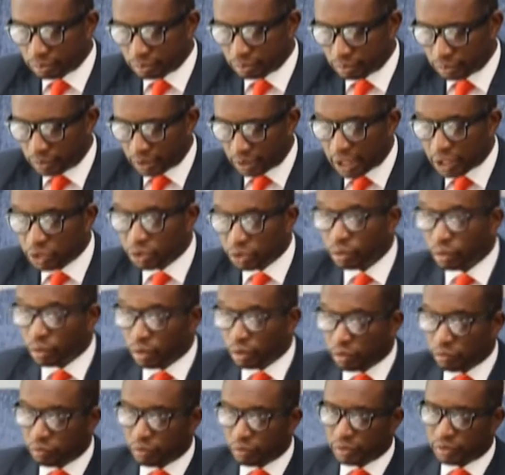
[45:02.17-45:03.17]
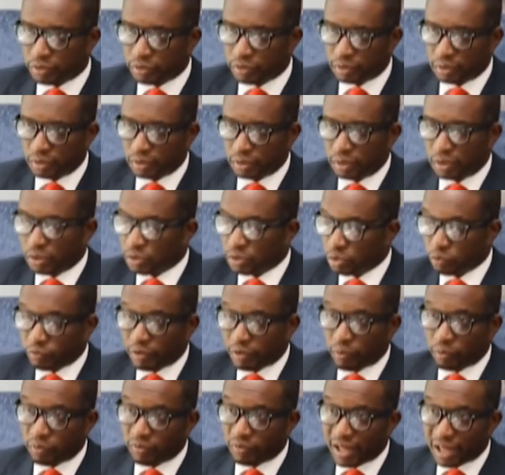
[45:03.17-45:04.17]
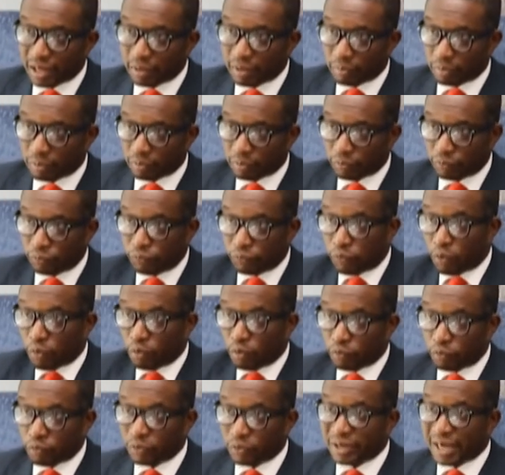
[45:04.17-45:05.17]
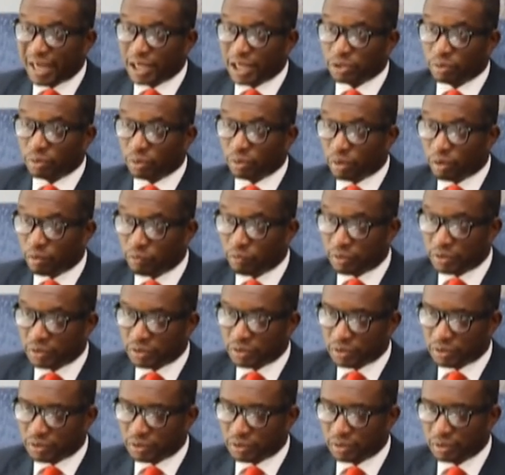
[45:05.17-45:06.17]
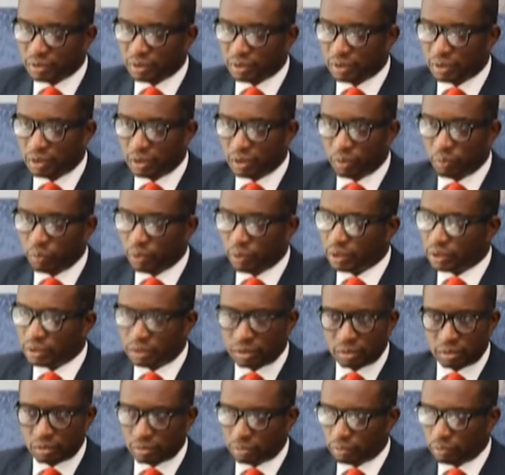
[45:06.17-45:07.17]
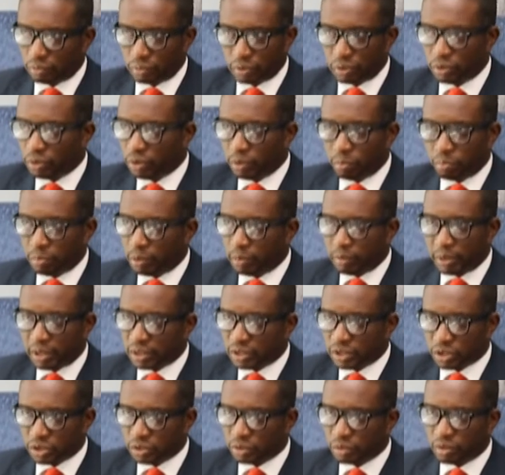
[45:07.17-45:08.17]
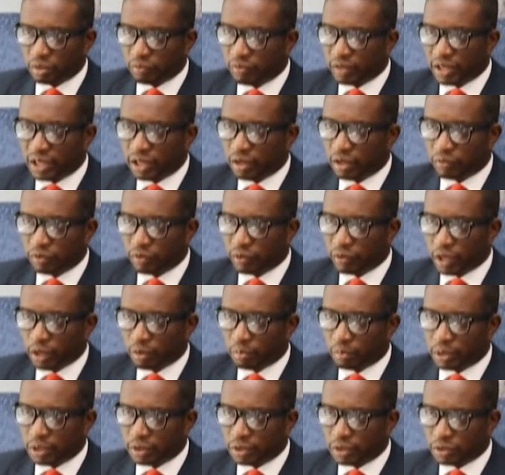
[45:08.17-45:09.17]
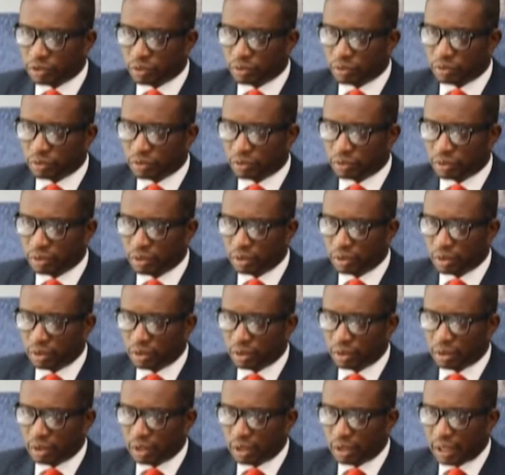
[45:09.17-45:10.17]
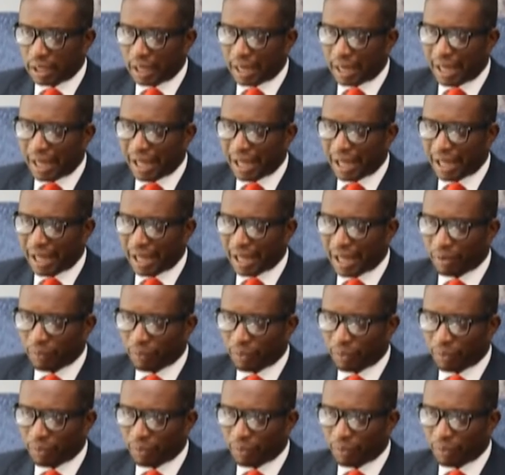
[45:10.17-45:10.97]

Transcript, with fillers: national conference. Yes. So far, we've had about four, four national conferences yeah. with no implementation of any of the recommendations. Absolutely. Uh, how,